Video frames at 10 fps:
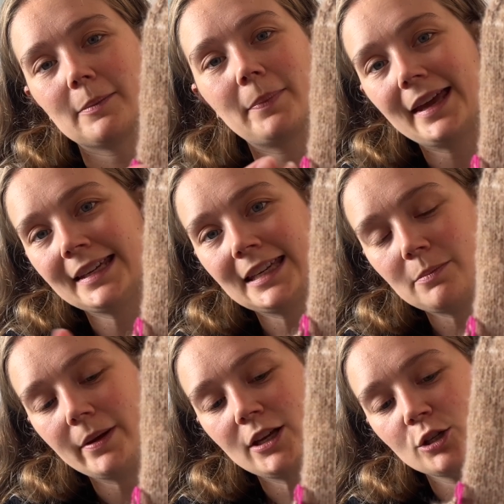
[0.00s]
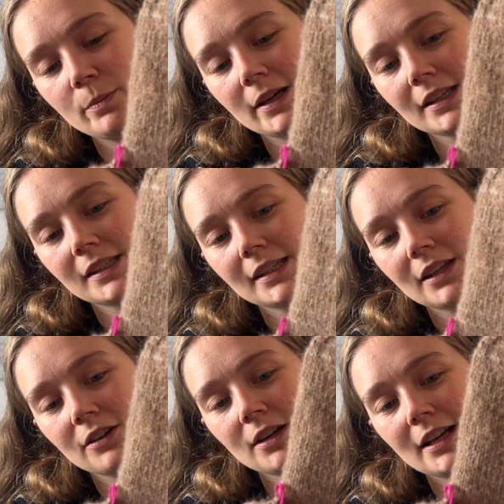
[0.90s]
pinky beige mixed
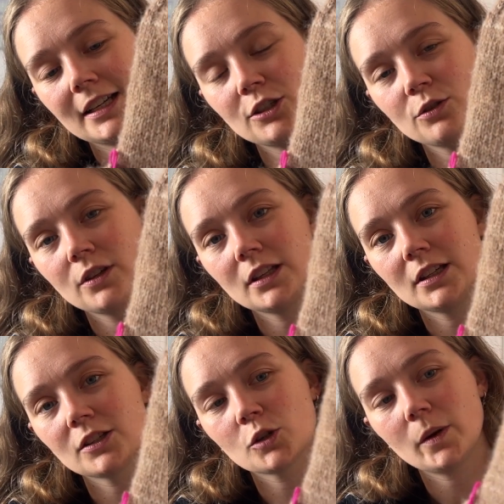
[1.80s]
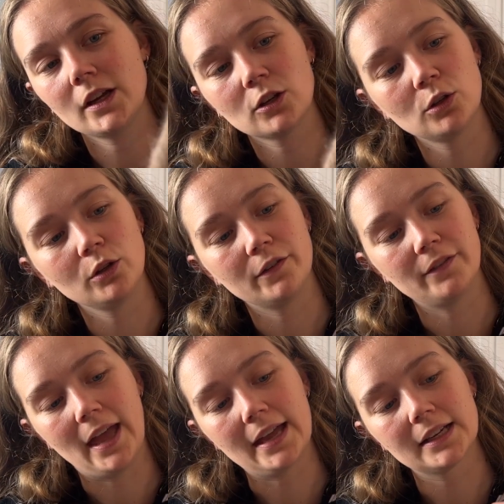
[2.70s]
together, and I do think that it's quite a cool
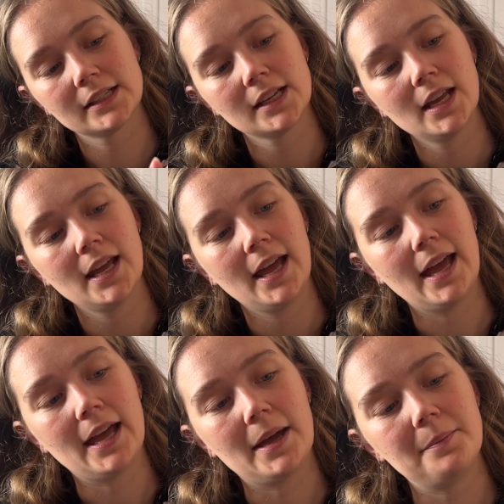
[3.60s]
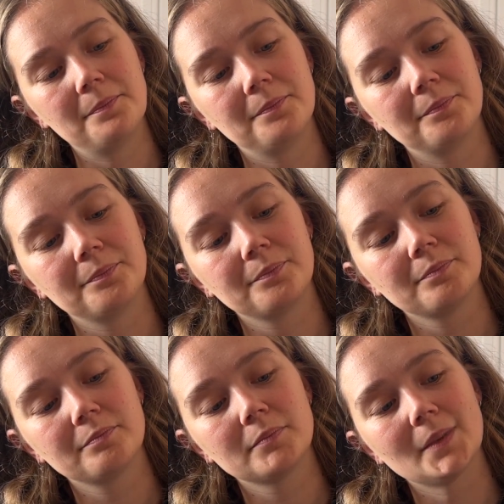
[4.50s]
effect, and
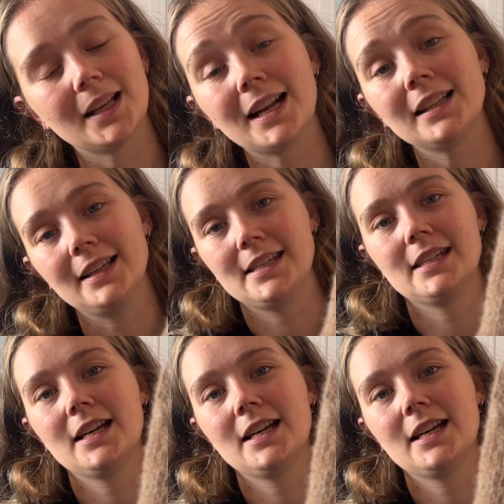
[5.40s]
I like it.